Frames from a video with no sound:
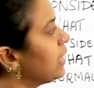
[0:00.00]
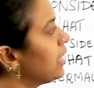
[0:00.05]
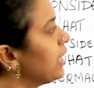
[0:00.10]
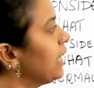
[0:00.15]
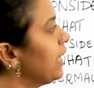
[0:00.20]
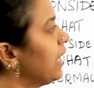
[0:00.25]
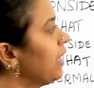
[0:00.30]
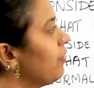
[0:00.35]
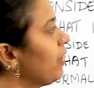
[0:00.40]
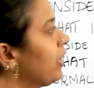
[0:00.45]

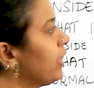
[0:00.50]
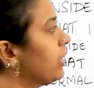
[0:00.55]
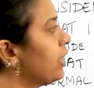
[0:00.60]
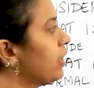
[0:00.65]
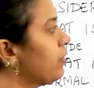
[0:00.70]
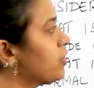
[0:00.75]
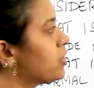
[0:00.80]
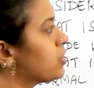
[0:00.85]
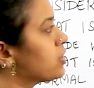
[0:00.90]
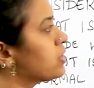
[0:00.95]
E
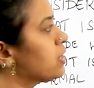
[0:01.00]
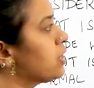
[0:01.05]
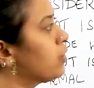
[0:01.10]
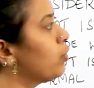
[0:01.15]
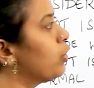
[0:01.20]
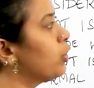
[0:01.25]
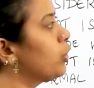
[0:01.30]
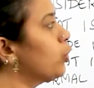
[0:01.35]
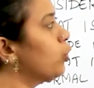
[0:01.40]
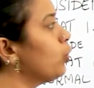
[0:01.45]
vector which is
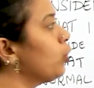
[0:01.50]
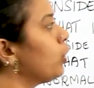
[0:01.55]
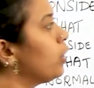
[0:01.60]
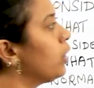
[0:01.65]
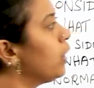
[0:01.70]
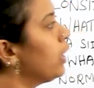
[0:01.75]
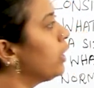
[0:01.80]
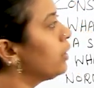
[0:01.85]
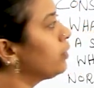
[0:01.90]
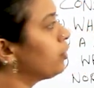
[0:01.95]
equal to
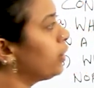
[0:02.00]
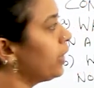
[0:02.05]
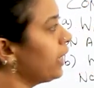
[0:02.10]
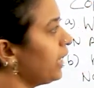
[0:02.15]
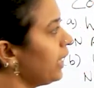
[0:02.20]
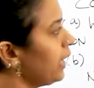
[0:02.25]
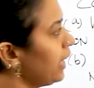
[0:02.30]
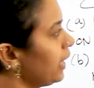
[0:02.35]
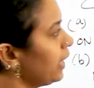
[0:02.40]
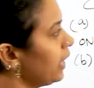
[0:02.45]

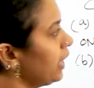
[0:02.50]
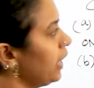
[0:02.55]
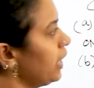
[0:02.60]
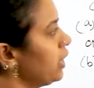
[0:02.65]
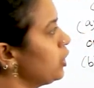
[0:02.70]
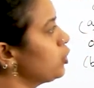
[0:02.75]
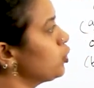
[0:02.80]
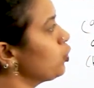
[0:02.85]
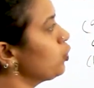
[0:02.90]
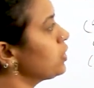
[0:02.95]
3
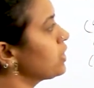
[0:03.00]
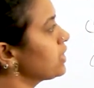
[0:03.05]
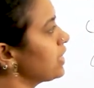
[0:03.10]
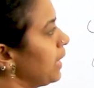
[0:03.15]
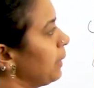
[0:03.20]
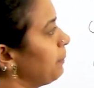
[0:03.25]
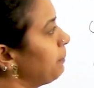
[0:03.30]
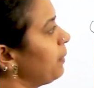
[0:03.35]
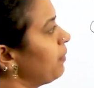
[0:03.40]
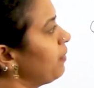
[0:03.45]
into
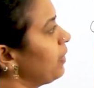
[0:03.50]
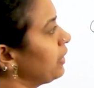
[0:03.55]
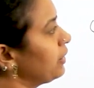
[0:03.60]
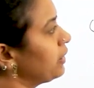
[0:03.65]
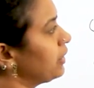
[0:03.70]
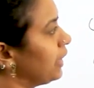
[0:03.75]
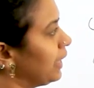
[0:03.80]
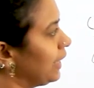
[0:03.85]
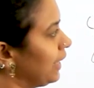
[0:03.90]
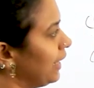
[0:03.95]
10
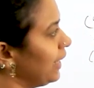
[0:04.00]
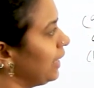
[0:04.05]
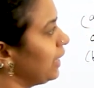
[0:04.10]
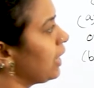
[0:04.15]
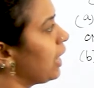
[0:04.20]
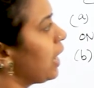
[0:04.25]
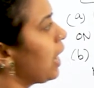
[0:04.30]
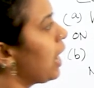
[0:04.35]
power 3